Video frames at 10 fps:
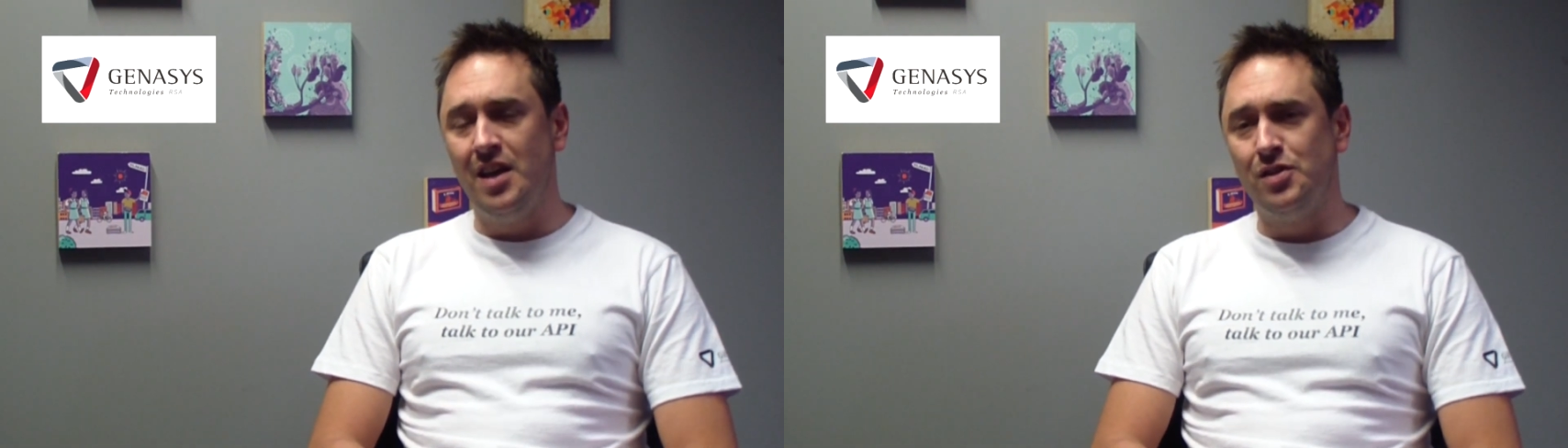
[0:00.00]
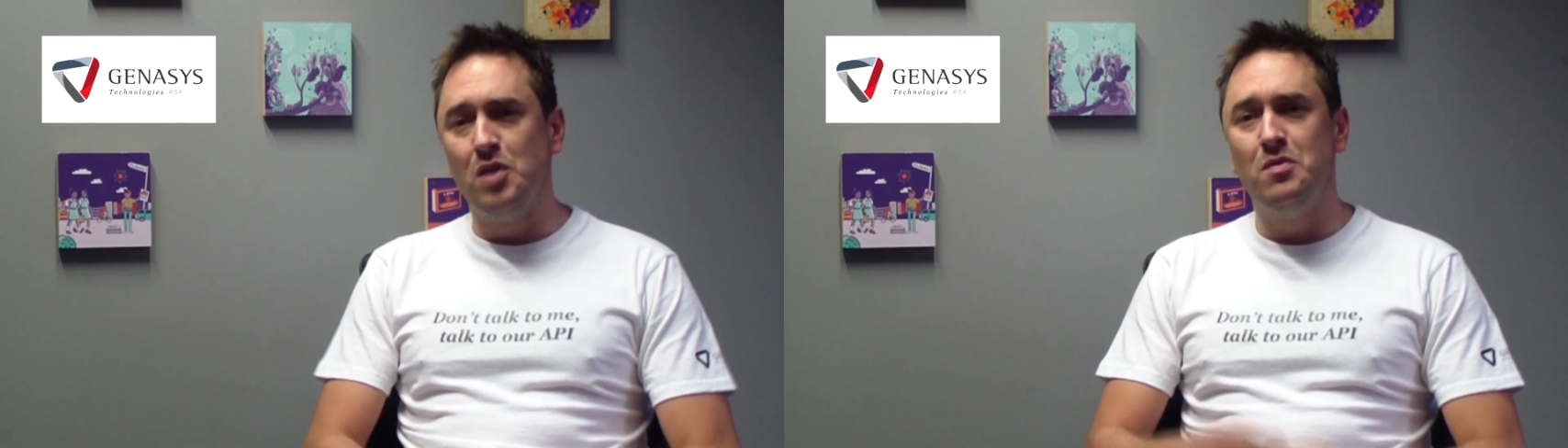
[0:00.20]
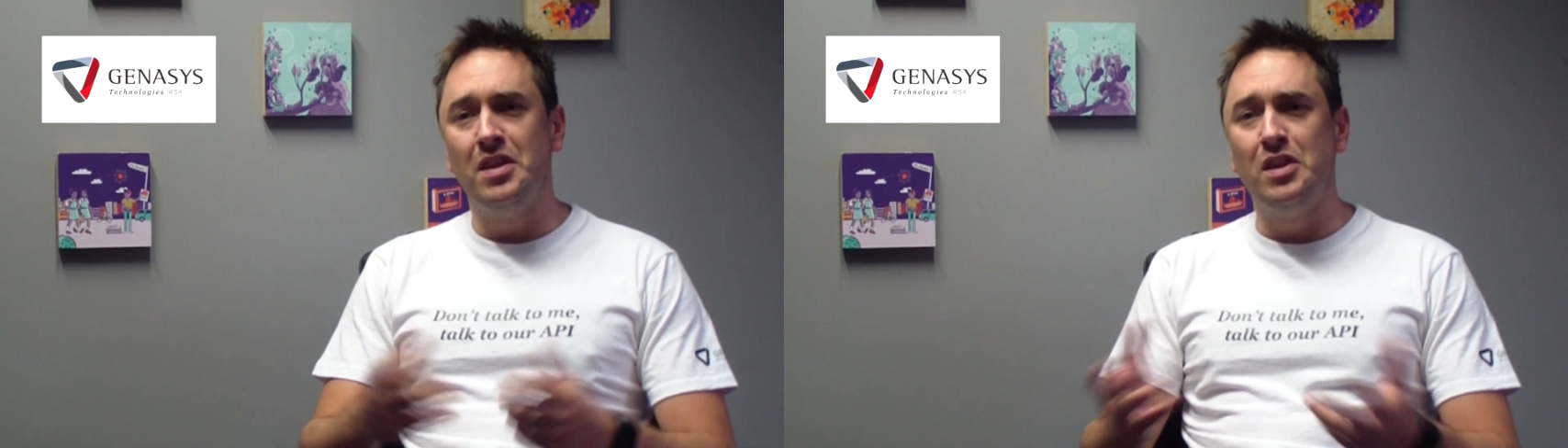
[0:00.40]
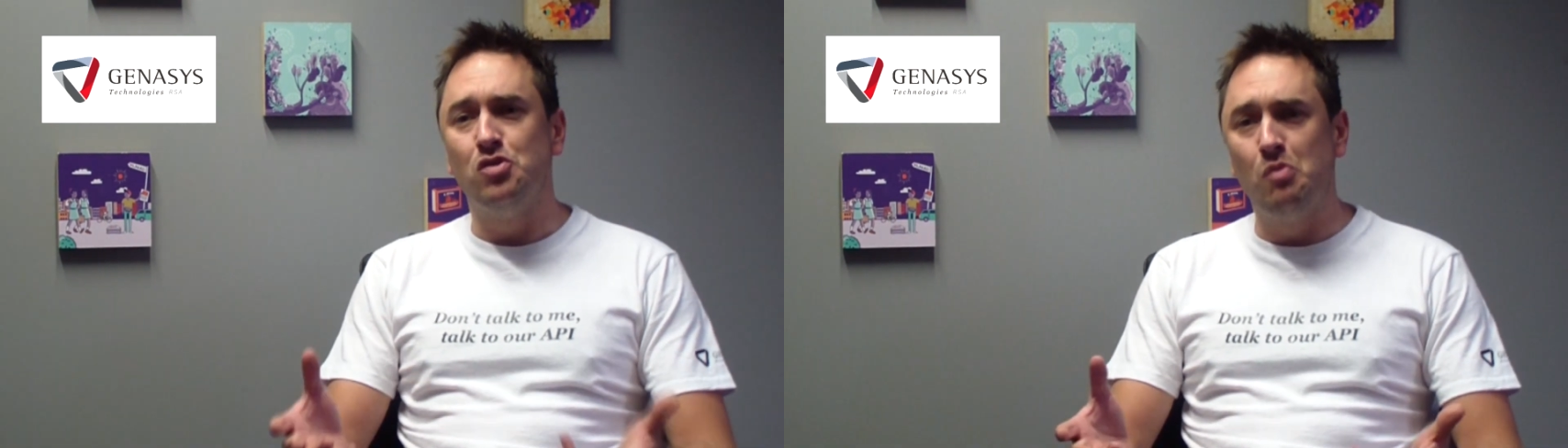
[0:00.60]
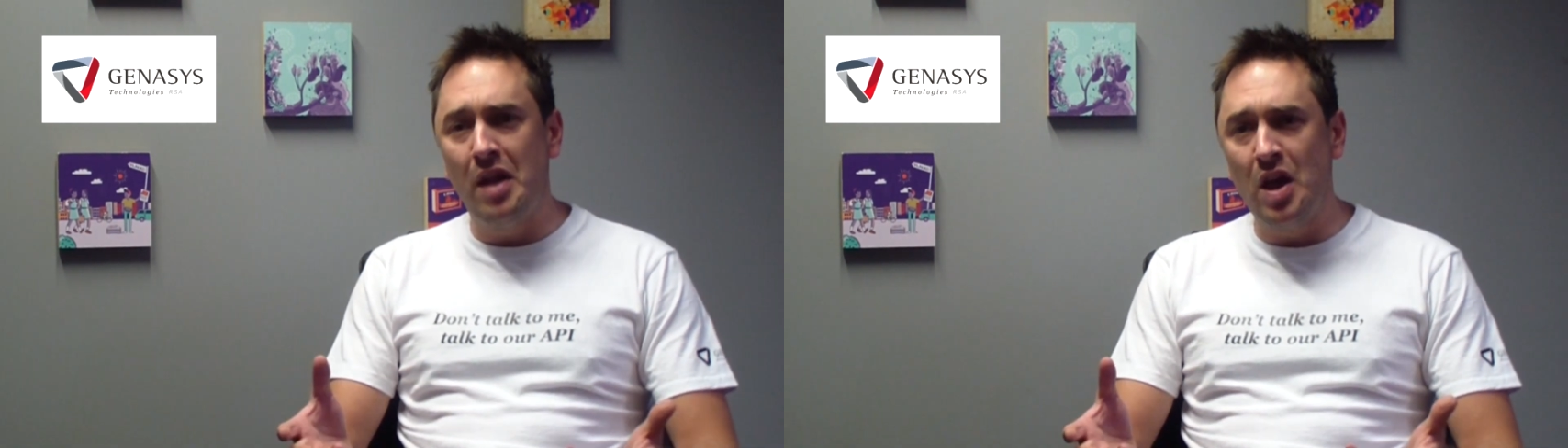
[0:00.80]
and so many
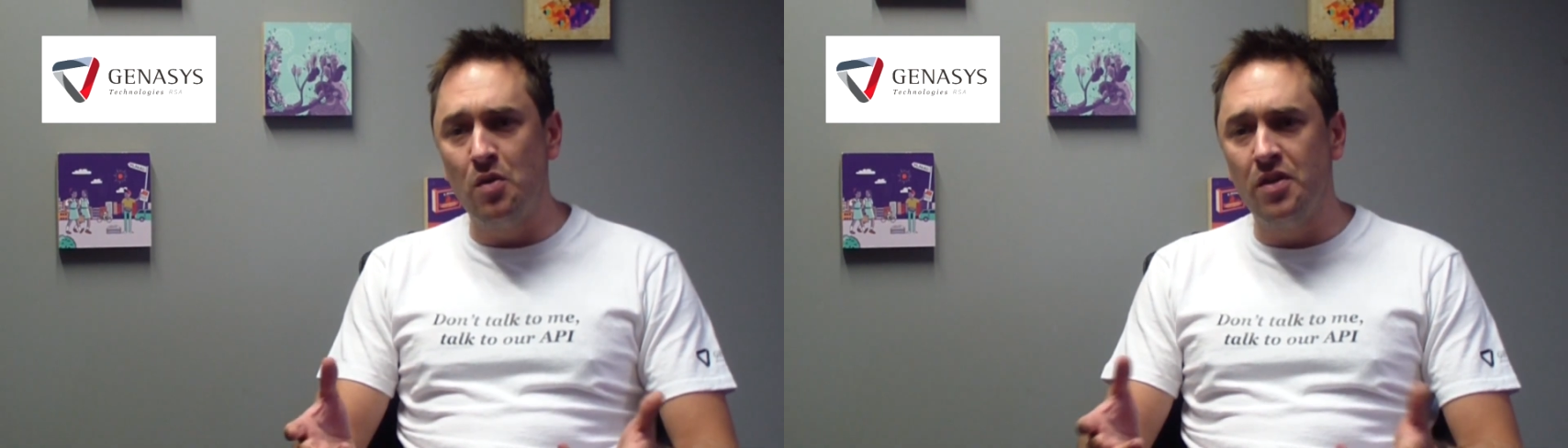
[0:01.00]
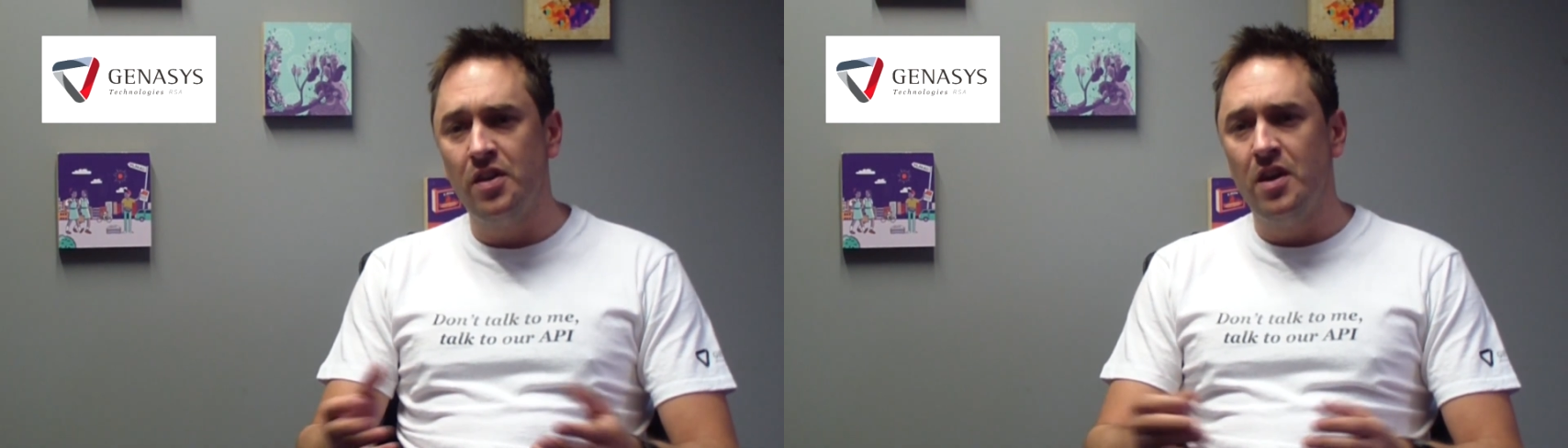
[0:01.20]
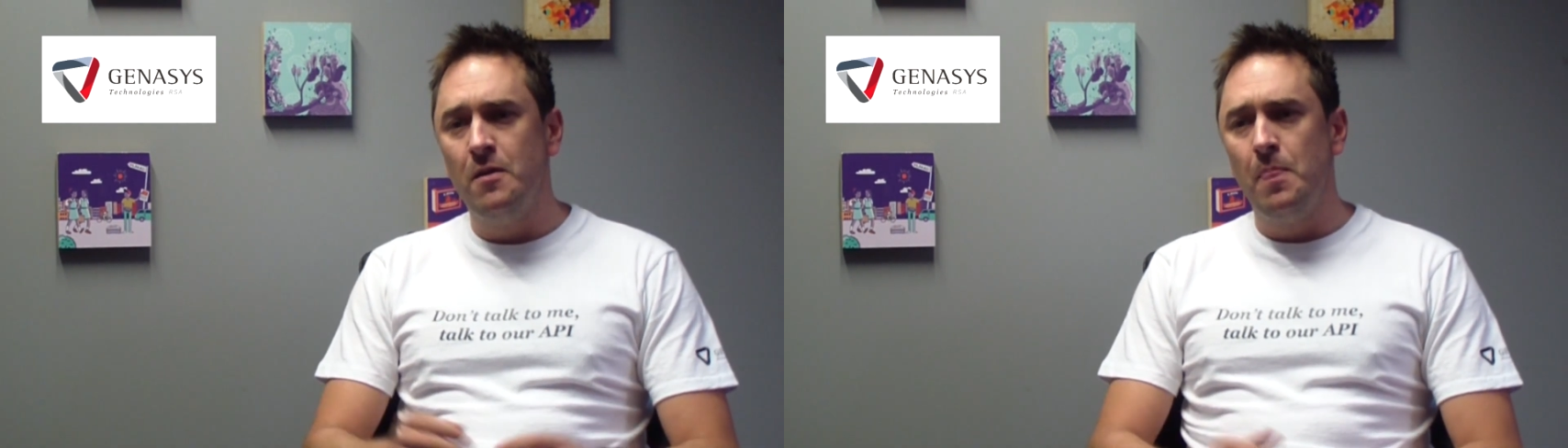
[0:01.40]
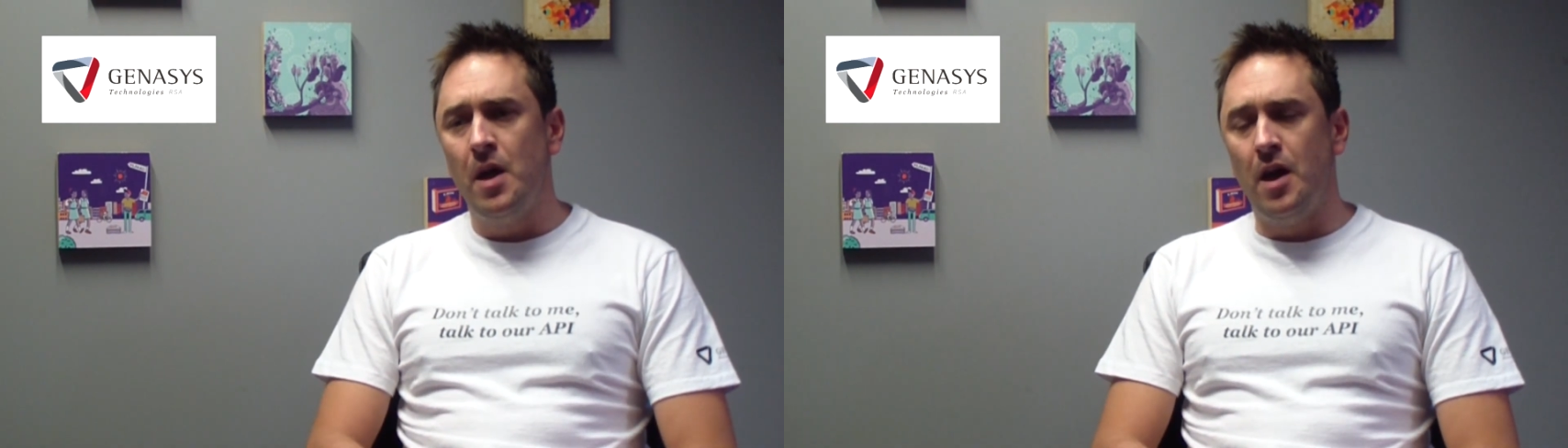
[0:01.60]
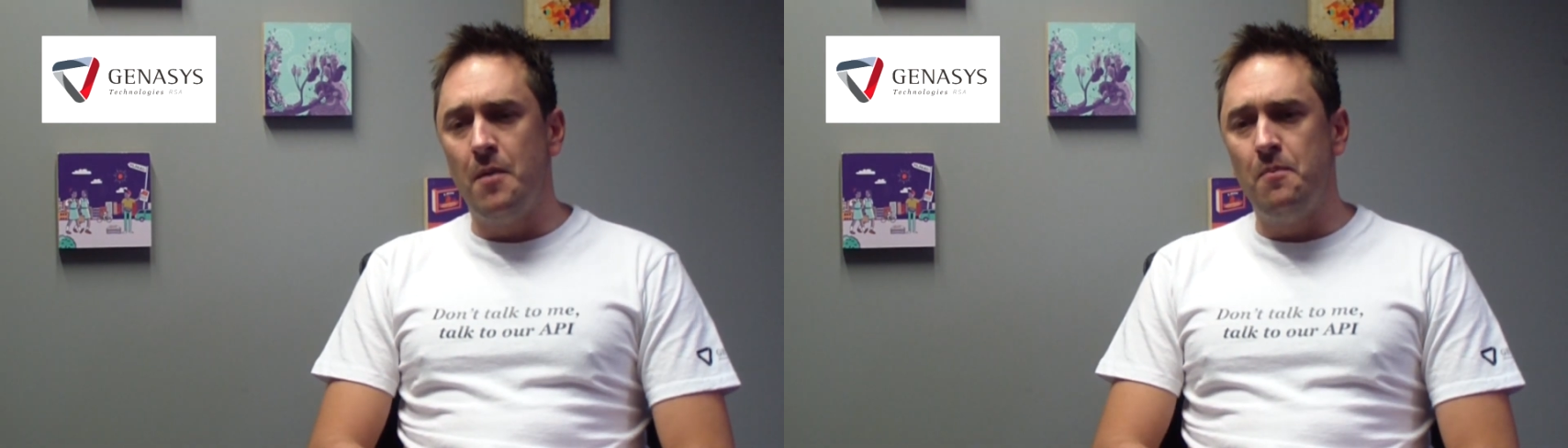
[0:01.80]
things to play with.
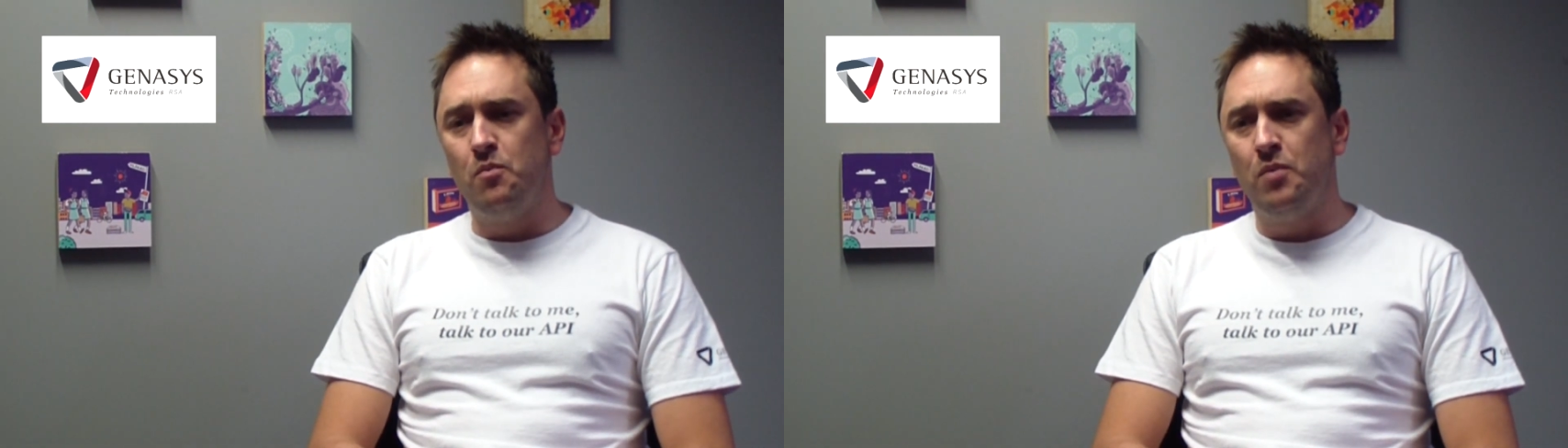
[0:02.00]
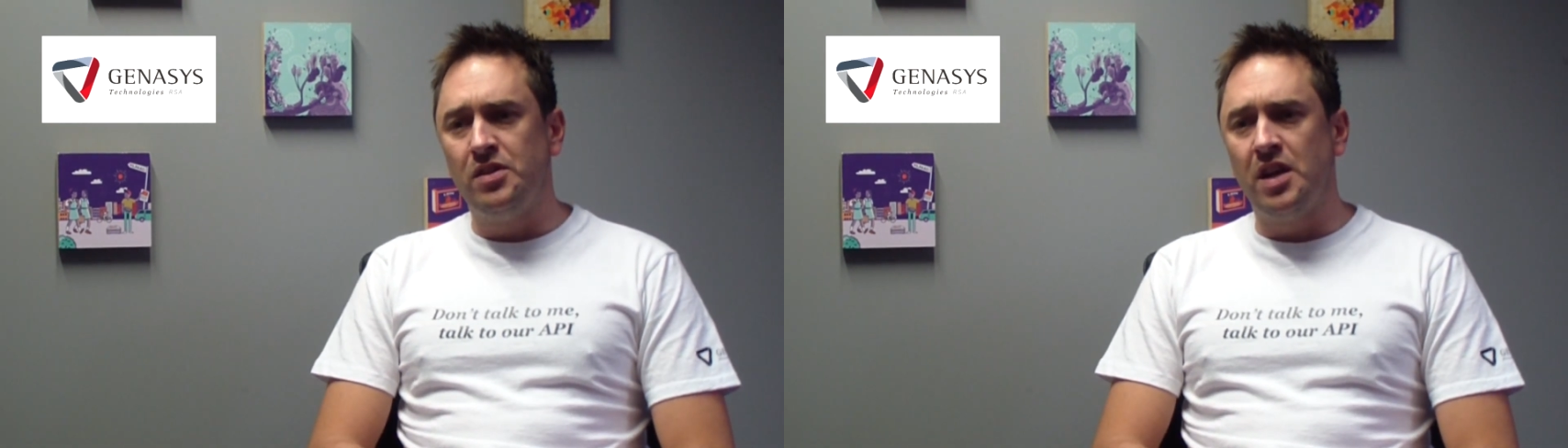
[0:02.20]
But